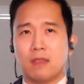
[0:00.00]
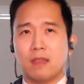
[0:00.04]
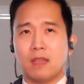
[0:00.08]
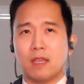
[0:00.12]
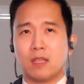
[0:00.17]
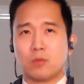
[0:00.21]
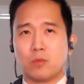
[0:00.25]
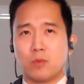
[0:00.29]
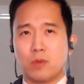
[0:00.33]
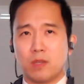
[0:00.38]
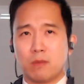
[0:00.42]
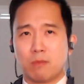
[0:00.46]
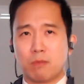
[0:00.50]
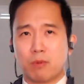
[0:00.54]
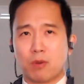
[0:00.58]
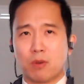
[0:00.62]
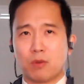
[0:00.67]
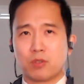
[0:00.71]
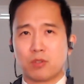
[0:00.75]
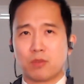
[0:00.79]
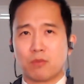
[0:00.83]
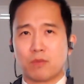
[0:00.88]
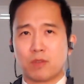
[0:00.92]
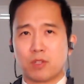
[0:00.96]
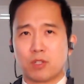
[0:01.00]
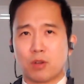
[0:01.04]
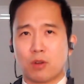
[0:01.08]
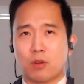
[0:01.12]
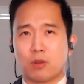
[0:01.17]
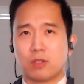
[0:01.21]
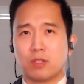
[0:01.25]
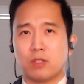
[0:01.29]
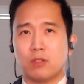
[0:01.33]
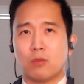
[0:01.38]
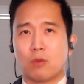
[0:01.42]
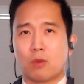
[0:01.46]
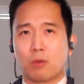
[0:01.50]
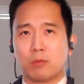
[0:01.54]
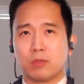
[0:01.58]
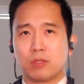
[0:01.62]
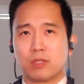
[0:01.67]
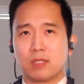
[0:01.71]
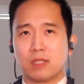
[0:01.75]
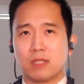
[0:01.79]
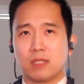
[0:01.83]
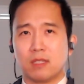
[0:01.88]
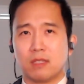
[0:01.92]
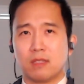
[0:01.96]
As we approach a return to
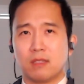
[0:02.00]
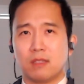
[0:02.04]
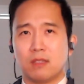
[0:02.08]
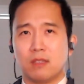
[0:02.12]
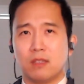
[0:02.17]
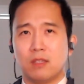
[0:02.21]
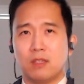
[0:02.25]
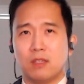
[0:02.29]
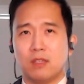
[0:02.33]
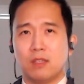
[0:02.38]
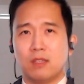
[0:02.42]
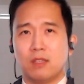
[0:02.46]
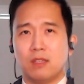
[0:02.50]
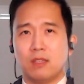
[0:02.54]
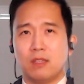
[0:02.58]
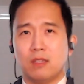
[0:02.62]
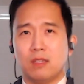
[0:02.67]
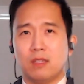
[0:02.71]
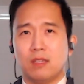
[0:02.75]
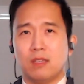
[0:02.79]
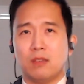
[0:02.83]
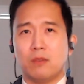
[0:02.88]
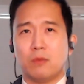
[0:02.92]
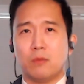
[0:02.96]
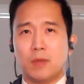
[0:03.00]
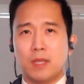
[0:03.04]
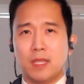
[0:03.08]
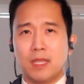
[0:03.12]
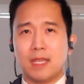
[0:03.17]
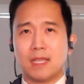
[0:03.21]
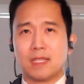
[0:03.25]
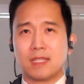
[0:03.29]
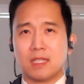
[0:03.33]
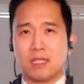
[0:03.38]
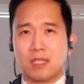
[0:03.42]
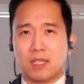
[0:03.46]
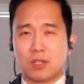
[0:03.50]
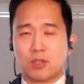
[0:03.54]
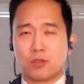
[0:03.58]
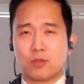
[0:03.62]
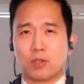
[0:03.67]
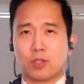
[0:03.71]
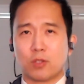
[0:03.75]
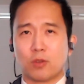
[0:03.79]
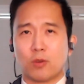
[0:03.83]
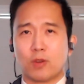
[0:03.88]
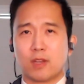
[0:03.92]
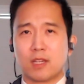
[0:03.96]
normalcy, we as a
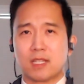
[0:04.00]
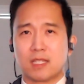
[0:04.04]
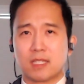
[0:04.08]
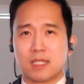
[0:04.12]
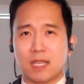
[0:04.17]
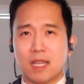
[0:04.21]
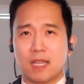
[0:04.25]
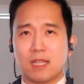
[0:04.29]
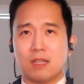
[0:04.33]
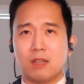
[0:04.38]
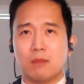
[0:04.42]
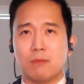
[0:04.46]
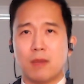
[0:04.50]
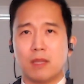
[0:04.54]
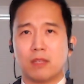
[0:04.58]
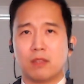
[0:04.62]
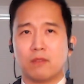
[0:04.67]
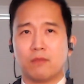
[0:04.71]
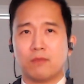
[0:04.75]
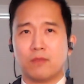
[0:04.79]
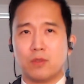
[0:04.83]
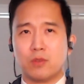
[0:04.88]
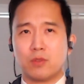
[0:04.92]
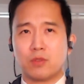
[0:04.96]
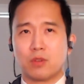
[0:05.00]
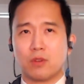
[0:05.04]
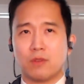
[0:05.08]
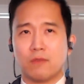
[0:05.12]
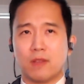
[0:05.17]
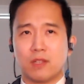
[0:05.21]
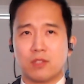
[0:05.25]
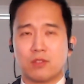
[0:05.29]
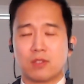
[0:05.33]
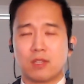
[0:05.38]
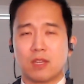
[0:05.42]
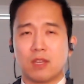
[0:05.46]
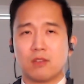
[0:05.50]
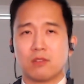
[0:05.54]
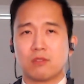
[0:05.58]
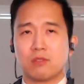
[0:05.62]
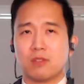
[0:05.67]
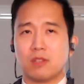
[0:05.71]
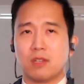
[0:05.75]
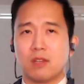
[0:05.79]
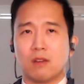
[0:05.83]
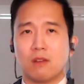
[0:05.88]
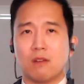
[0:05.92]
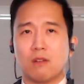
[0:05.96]
district are excited about the future of
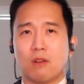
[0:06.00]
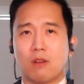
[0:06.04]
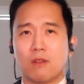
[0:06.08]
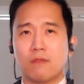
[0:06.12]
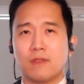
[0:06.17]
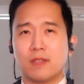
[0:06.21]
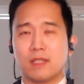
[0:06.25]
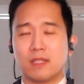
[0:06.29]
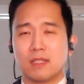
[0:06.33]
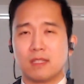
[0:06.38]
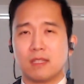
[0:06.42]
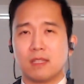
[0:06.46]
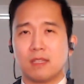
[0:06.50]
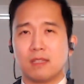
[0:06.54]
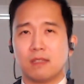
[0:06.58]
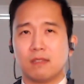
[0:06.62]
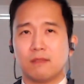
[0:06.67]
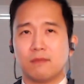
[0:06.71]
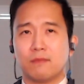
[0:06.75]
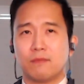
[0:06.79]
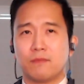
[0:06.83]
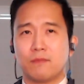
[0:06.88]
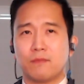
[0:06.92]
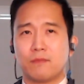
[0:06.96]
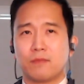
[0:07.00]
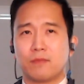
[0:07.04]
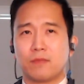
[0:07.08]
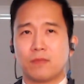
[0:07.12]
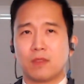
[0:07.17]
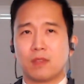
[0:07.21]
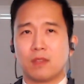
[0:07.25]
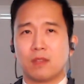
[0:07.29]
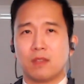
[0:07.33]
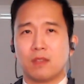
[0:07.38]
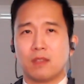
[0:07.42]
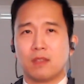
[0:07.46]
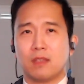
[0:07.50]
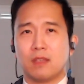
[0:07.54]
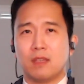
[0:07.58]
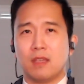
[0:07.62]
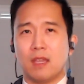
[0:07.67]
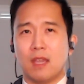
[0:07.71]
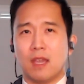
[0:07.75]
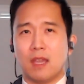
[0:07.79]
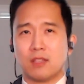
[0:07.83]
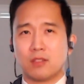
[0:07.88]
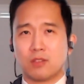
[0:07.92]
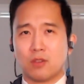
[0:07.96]
education here at RVC.
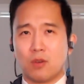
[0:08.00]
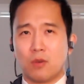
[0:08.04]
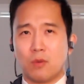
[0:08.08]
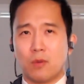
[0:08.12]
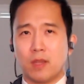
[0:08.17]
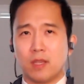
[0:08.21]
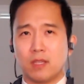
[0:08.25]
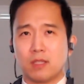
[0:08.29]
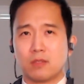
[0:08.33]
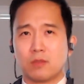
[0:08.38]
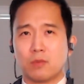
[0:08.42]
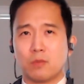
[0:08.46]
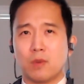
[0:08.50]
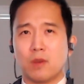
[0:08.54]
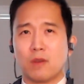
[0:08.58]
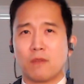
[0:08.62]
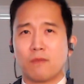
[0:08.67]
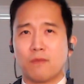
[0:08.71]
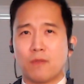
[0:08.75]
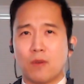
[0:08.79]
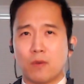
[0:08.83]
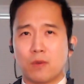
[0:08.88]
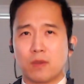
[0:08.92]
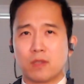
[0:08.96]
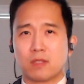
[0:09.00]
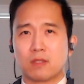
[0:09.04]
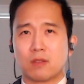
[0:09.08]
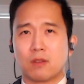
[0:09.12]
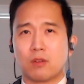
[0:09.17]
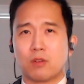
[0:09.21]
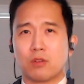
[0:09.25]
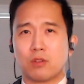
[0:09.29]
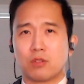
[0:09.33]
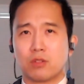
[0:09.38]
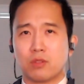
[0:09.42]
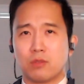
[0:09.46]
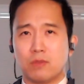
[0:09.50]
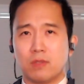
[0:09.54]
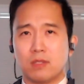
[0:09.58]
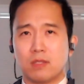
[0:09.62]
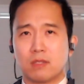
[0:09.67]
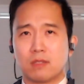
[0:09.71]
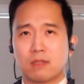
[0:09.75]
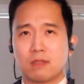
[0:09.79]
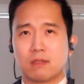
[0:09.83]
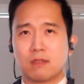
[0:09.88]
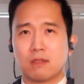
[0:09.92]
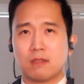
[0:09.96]
As always, we are focused on our
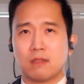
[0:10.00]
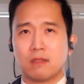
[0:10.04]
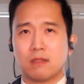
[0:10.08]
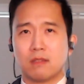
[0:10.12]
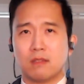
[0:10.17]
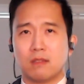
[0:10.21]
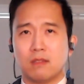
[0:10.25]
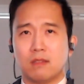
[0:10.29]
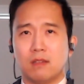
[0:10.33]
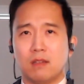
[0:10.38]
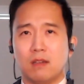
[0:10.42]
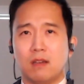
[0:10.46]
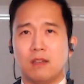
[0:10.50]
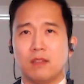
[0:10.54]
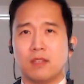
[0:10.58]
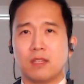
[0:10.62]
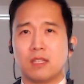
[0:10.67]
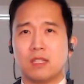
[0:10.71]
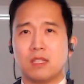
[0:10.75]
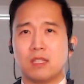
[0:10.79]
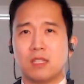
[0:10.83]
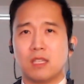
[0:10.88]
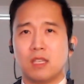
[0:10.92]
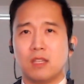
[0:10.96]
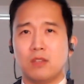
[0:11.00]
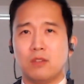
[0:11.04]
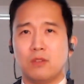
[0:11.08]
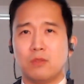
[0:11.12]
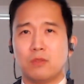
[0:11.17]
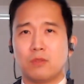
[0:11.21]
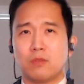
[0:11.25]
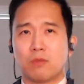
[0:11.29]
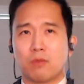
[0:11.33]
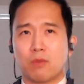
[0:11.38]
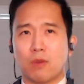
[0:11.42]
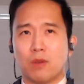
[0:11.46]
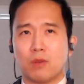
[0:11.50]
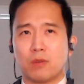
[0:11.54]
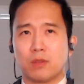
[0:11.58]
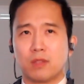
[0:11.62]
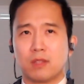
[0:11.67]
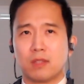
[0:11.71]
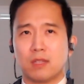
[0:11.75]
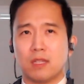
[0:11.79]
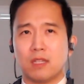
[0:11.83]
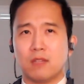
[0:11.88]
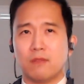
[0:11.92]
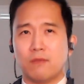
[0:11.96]
students, on the continued
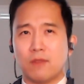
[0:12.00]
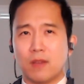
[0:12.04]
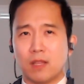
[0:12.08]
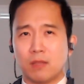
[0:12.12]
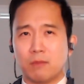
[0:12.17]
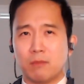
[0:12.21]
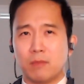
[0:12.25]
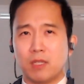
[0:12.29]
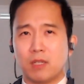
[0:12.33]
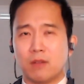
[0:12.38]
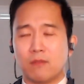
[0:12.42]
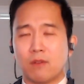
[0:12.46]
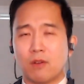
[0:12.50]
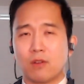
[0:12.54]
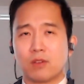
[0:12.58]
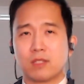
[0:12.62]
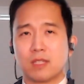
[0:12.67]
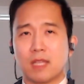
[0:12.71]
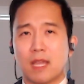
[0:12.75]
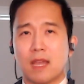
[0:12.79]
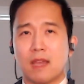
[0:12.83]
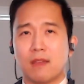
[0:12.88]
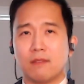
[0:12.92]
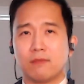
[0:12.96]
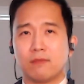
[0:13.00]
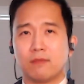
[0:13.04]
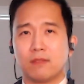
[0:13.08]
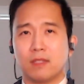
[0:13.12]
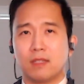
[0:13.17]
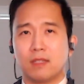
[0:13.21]
growth and development of our staff,